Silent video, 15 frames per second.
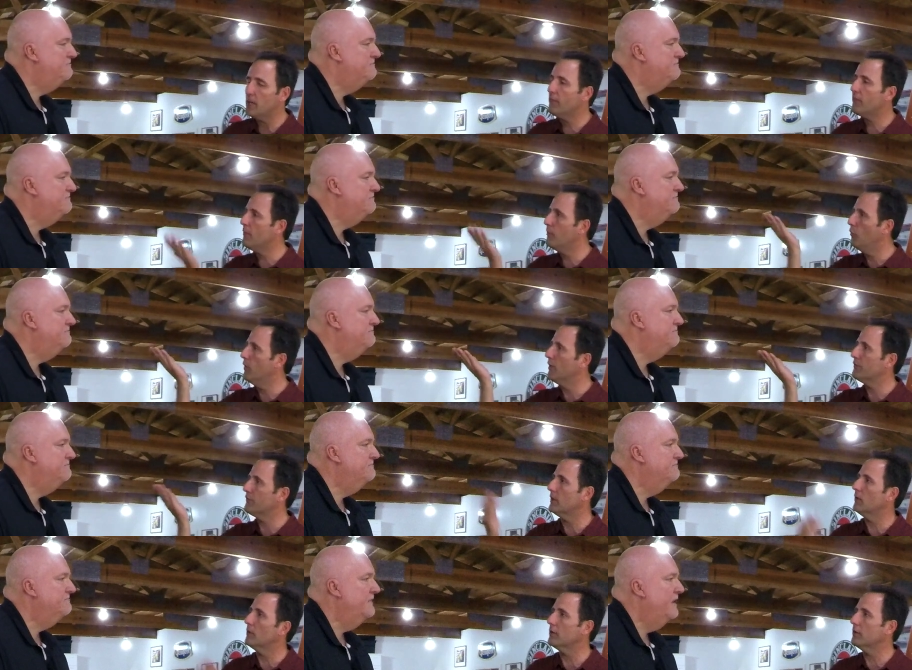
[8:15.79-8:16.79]
Speaker 1: from? Where is it
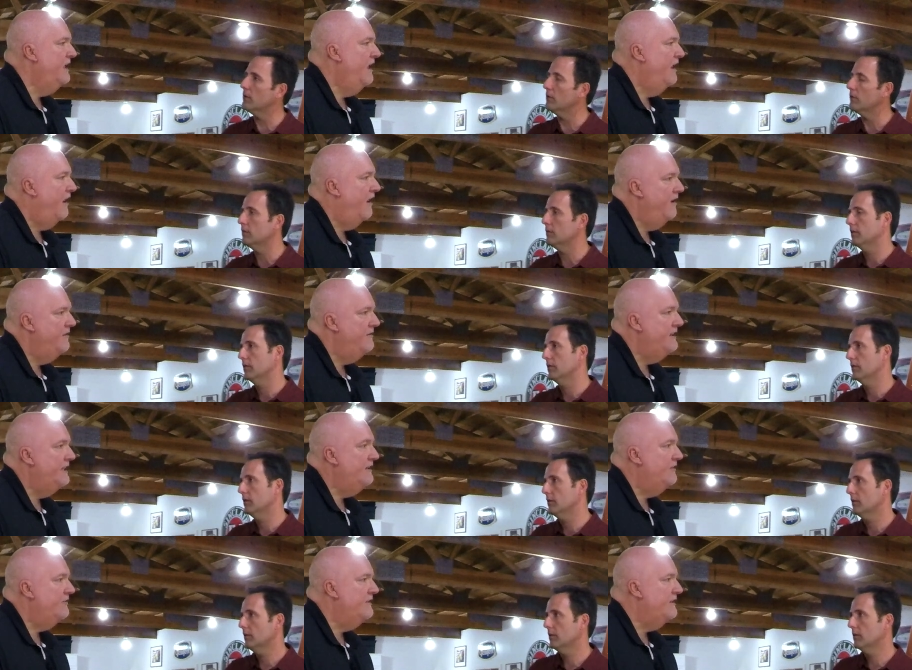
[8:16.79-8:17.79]
going to?
Speaker 2: Uh, you
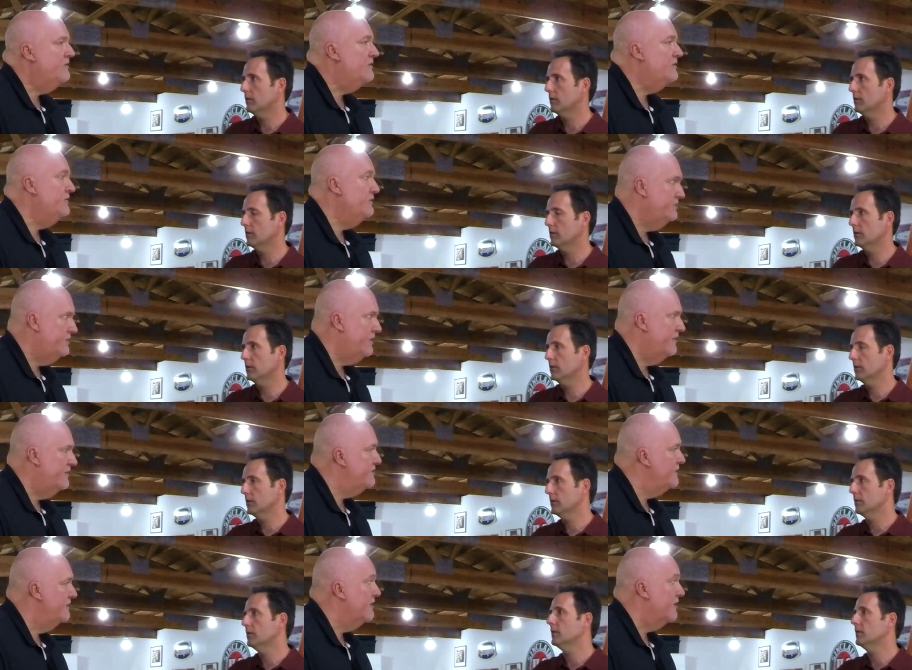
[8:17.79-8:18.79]
know, they were used cars,
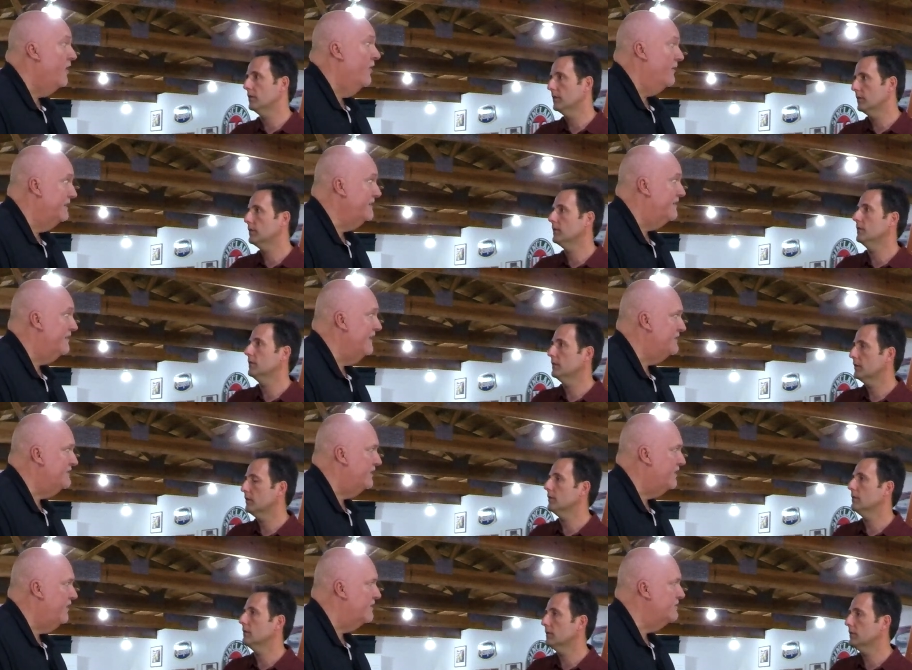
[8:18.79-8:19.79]
and they're going to classic
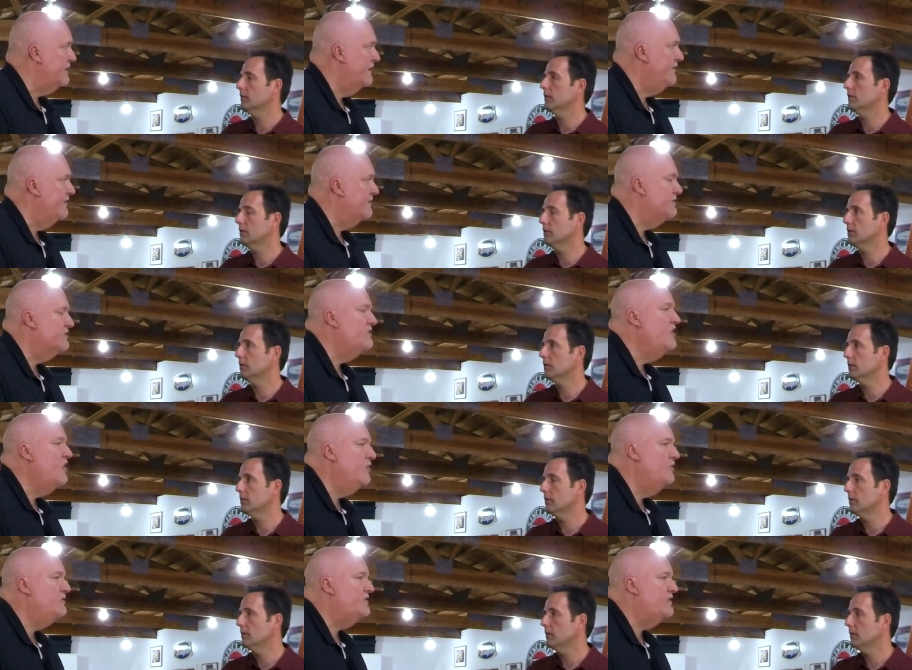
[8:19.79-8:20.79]
cars. And there's no
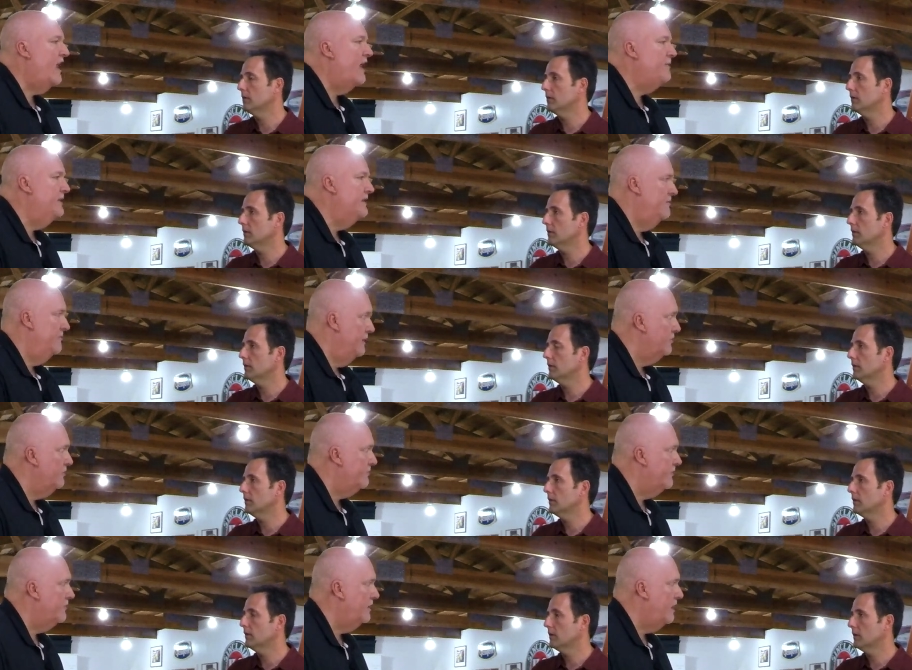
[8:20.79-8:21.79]
stop in the middle
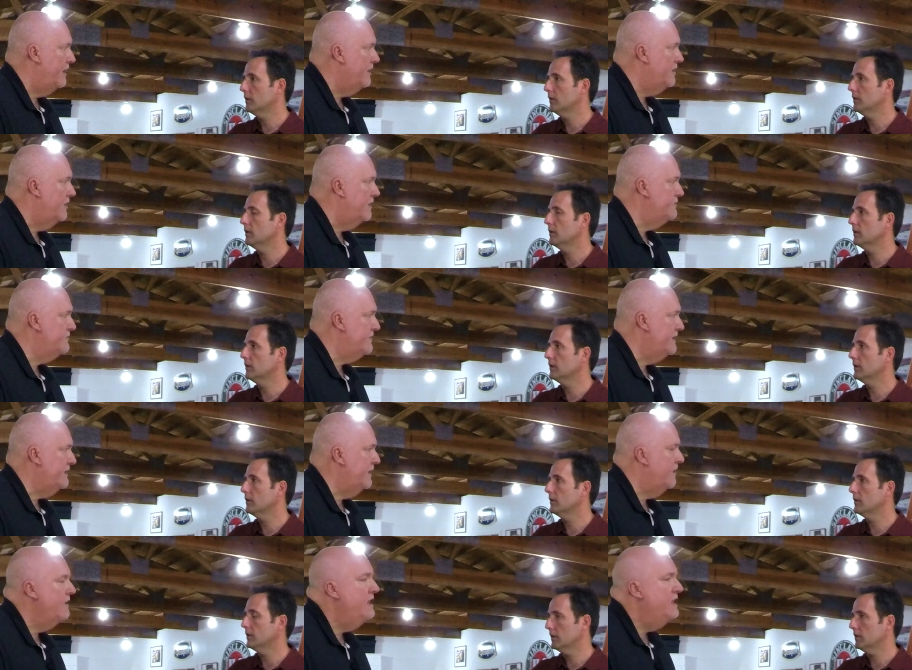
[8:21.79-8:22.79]
for a lot of cars right now.
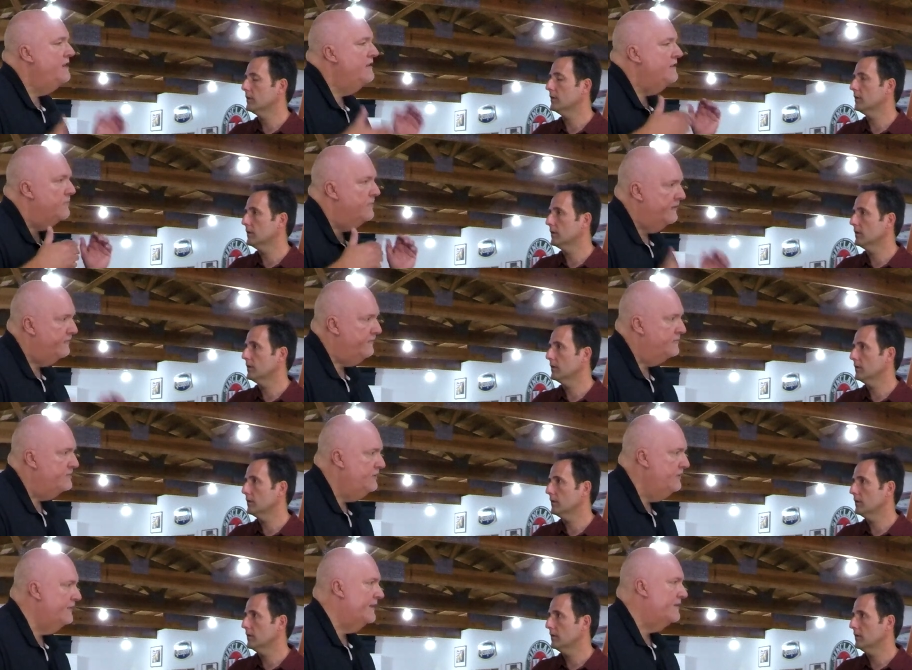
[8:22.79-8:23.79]
They were built from two
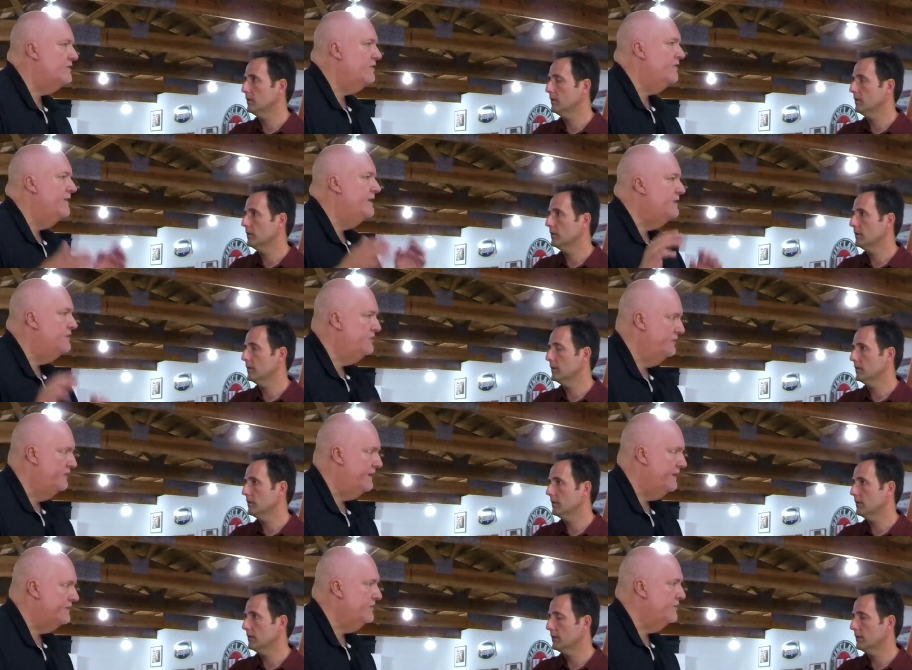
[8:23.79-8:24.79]
thousand three to two
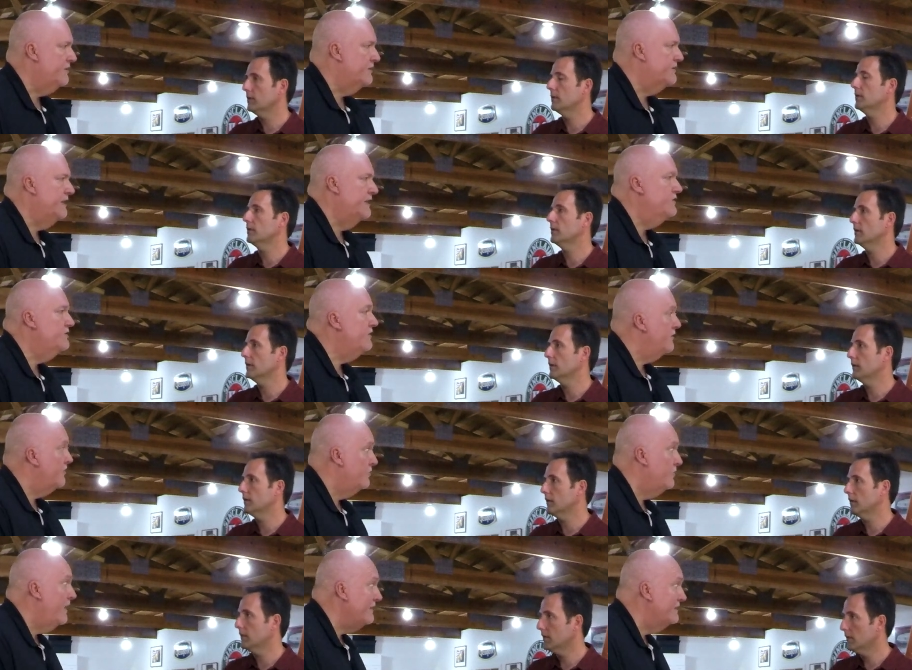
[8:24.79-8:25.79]
thousand thirteen, so they're
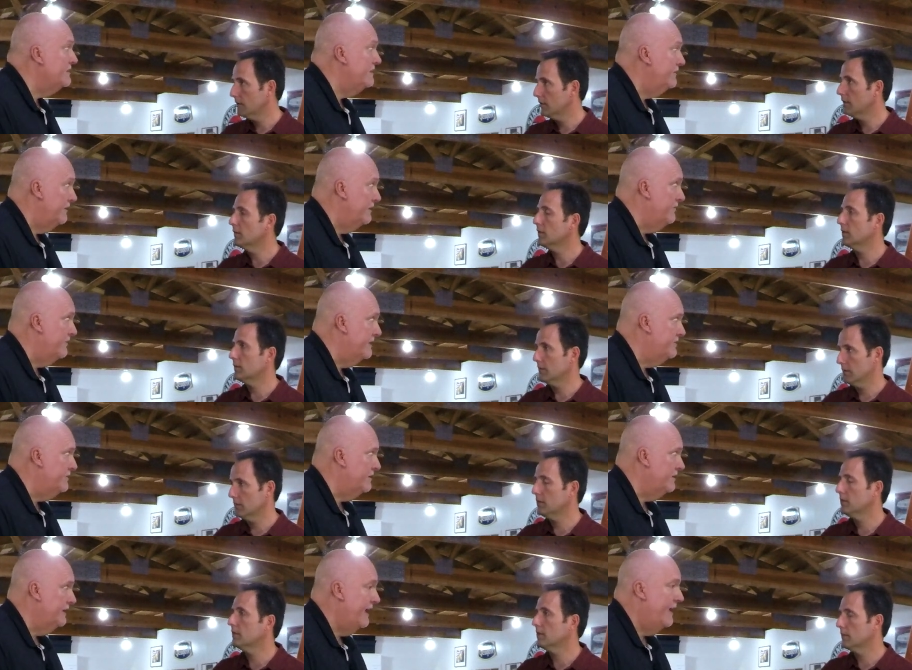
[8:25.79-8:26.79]
relatively
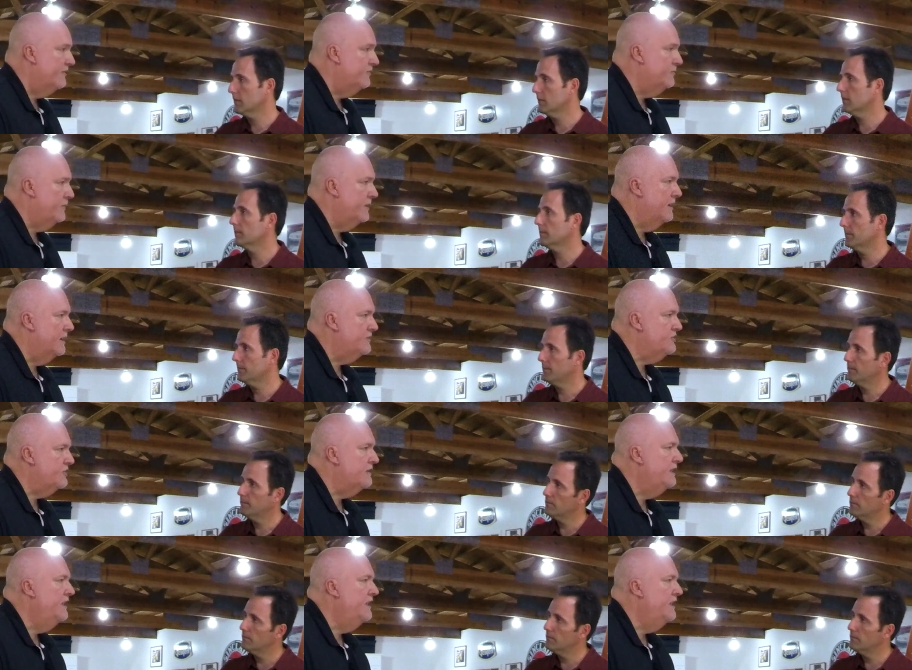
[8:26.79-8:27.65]
recently out of production.